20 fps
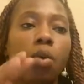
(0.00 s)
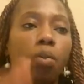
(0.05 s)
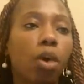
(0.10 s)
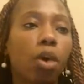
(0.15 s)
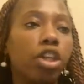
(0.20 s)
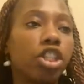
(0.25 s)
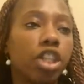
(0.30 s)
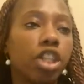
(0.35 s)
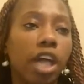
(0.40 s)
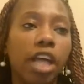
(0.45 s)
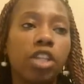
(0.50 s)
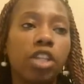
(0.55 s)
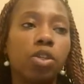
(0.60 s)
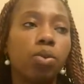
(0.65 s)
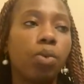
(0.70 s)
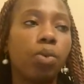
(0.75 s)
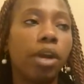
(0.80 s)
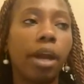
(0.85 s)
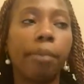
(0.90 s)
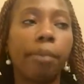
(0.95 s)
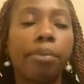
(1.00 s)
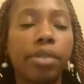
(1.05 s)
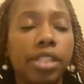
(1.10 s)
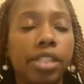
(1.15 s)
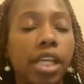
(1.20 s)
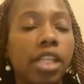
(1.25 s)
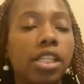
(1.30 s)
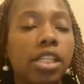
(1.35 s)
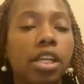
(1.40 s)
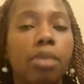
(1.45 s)
What should I do when I'm
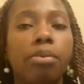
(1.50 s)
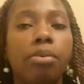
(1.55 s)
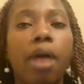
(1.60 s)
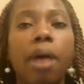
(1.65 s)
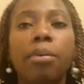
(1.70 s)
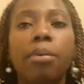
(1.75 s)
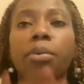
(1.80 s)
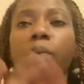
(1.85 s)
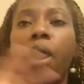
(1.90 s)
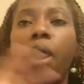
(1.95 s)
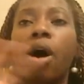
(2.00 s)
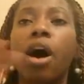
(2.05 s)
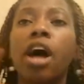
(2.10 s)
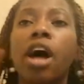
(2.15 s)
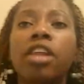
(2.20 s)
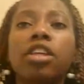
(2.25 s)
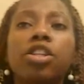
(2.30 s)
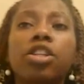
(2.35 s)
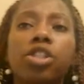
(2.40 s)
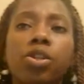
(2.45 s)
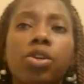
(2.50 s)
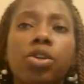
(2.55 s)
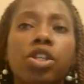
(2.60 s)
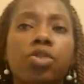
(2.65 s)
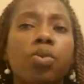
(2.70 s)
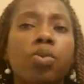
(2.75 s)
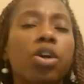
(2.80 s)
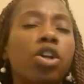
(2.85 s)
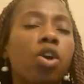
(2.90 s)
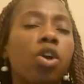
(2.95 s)
presented a problem? While other
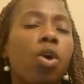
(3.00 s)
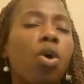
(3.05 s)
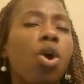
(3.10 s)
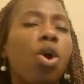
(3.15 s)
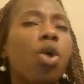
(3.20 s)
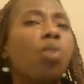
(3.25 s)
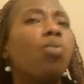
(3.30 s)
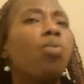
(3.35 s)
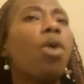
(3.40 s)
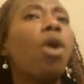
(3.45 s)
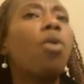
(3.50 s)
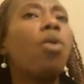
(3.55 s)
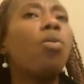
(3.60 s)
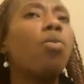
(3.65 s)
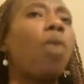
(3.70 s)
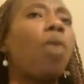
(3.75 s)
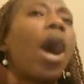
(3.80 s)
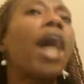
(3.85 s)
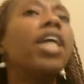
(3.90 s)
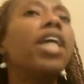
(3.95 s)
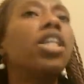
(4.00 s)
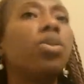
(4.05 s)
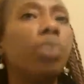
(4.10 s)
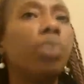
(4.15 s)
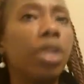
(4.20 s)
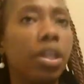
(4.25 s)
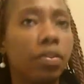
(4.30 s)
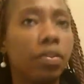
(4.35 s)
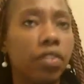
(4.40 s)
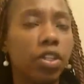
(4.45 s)
students want to know, well, why do
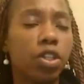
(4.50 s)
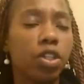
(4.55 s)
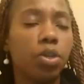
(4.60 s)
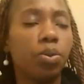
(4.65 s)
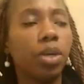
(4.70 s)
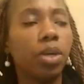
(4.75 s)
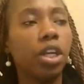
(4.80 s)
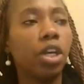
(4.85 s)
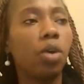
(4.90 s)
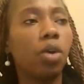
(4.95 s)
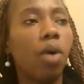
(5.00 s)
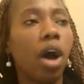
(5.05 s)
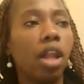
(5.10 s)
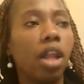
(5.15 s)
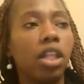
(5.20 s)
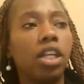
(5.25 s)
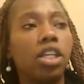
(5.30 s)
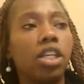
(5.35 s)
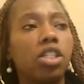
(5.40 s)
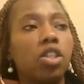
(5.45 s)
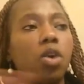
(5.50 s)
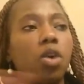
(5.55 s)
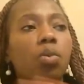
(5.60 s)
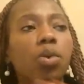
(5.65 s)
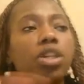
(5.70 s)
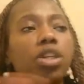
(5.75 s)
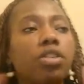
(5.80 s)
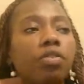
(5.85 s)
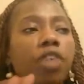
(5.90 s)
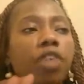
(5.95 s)
we even do inequalities? So
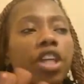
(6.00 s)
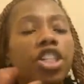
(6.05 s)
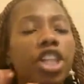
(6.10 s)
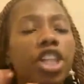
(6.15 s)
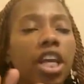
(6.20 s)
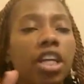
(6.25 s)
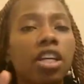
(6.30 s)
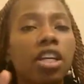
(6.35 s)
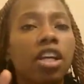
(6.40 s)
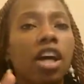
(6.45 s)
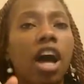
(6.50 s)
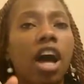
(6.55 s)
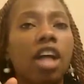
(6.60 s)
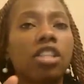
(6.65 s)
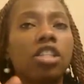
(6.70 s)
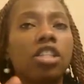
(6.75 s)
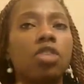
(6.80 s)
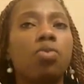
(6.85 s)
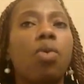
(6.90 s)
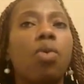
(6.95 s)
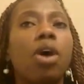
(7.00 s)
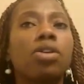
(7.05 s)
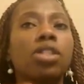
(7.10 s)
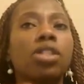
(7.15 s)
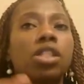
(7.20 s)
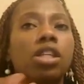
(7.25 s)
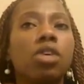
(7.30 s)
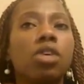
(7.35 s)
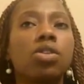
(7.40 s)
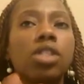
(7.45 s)
we're differentiating the content while
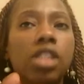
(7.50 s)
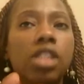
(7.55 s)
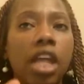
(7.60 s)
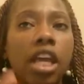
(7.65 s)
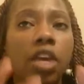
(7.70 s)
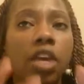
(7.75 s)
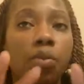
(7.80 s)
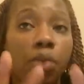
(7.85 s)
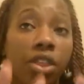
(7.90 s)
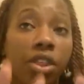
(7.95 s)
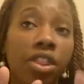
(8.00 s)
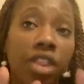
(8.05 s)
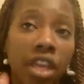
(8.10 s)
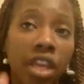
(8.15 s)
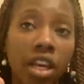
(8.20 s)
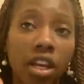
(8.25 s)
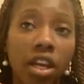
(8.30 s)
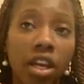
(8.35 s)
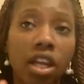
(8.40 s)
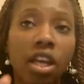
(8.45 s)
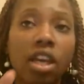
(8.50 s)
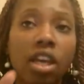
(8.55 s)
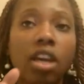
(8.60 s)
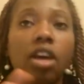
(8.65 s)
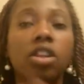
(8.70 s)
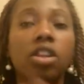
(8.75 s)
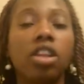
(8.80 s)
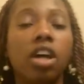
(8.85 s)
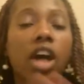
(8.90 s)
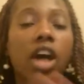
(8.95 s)
still staying within
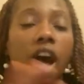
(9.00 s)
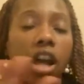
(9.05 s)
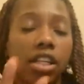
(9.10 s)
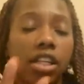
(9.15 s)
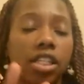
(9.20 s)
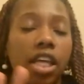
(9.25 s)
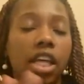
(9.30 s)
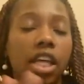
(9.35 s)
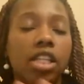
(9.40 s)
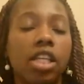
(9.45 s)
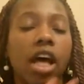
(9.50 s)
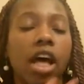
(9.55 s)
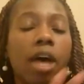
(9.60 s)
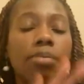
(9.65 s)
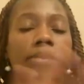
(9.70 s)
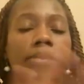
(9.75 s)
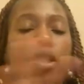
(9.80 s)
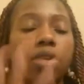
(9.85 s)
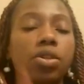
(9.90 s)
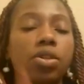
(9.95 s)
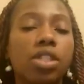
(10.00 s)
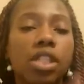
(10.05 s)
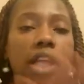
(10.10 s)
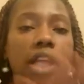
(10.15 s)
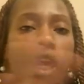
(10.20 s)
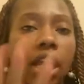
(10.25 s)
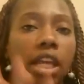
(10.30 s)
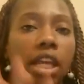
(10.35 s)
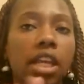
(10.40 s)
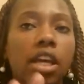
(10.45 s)
the content, still
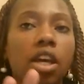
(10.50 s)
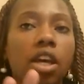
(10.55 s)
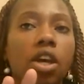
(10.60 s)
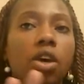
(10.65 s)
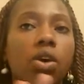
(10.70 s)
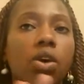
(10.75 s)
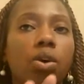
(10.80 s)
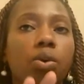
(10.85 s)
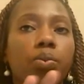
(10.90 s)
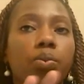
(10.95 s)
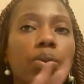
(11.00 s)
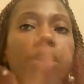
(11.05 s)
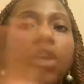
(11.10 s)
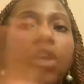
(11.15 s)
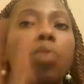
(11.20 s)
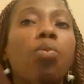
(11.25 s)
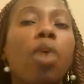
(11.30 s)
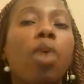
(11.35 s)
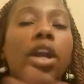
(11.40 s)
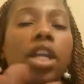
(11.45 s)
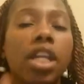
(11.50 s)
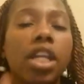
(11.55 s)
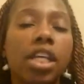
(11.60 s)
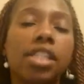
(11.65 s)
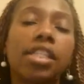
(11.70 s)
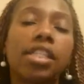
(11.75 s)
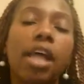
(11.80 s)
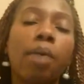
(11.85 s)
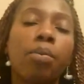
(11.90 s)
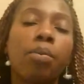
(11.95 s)
staying within what it
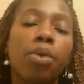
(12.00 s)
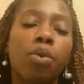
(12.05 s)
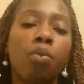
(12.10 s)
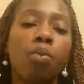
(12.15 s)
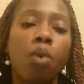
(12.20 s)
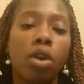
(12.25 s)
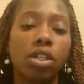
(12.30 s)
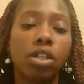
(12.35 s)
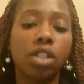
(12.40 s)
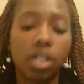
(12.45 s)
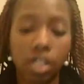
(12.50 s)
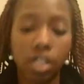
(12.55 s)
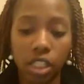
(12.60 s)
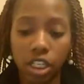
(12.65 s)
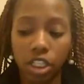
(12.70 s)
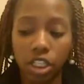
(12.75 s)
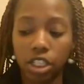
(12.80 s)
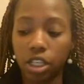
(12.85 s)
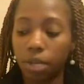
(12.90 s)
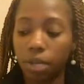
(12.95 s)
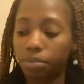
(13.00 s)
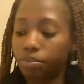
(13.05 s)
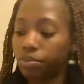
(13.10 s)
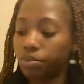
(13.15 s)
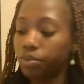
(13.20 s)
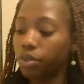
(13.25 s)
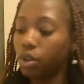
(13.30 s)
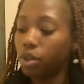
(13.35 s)
is that we want to teach them.